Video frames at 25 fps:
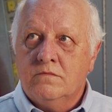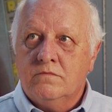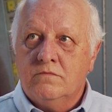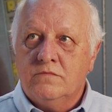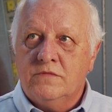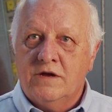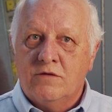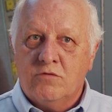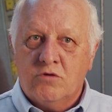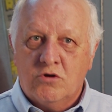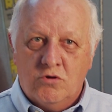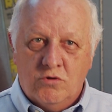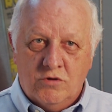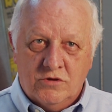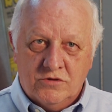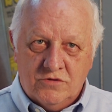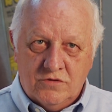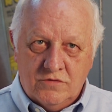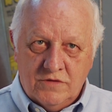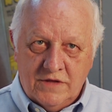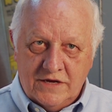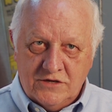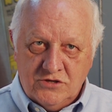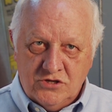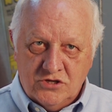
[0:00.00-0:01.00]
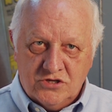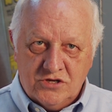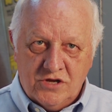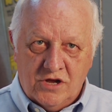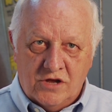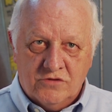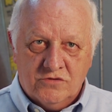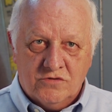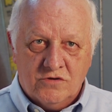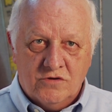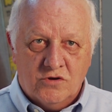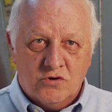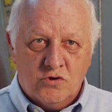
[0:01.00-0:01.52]
they were going, they had just
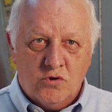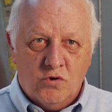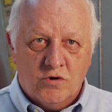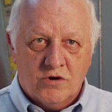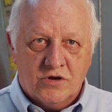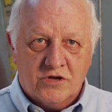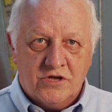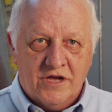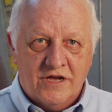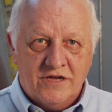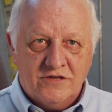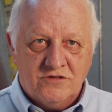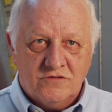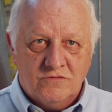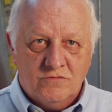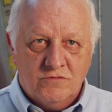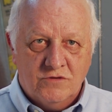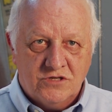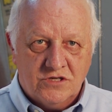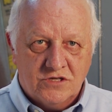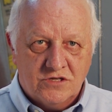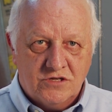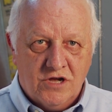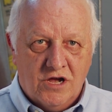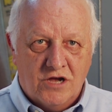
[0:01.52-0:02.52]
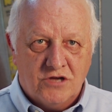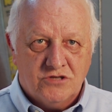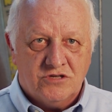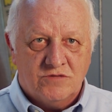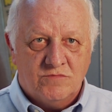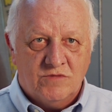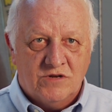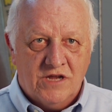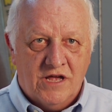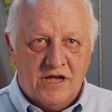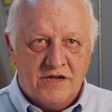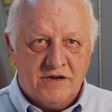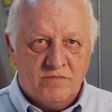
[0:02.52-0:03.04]
gone through a court case in which it cost them
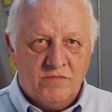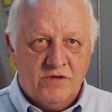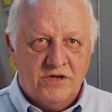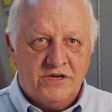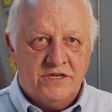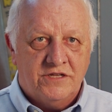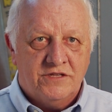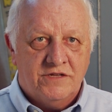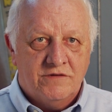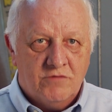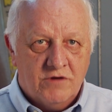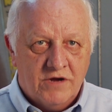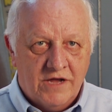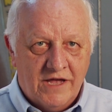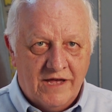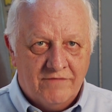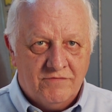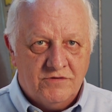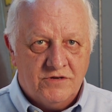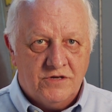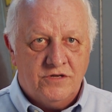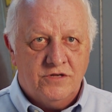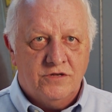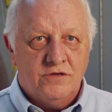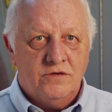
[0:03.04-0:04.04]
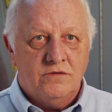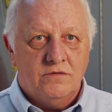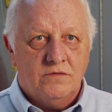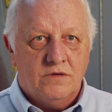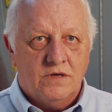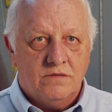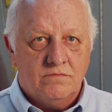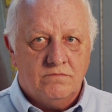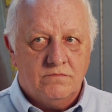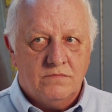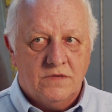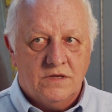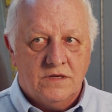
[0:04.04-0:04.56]
a lot of money and they were having to do
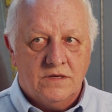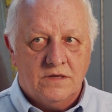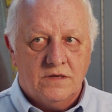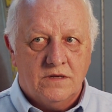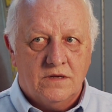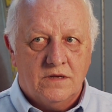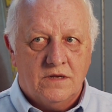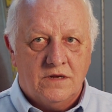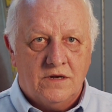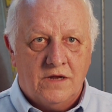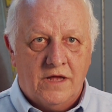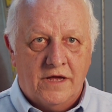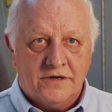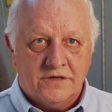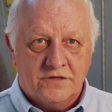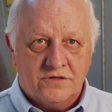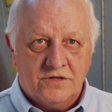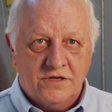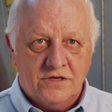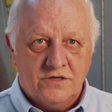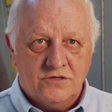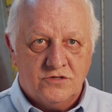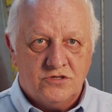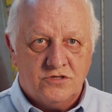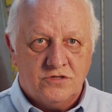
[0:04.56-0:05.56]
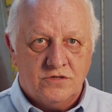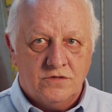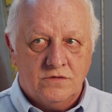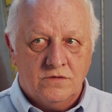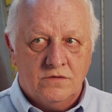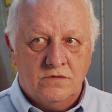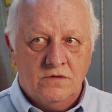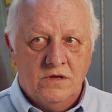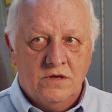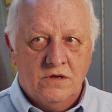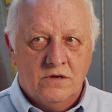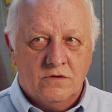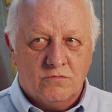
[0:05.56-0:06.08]
a, a lot of things to
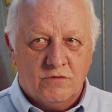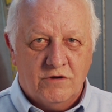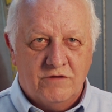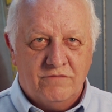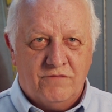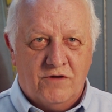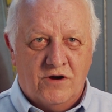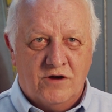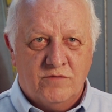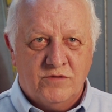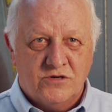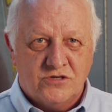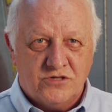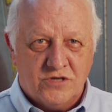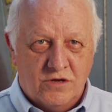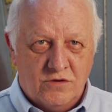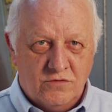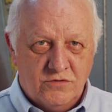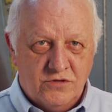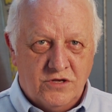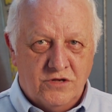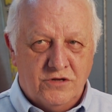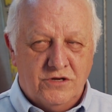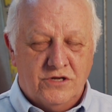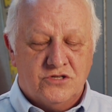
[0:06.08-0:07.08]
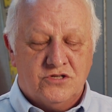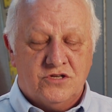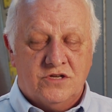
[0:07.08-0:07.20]
refurbish old units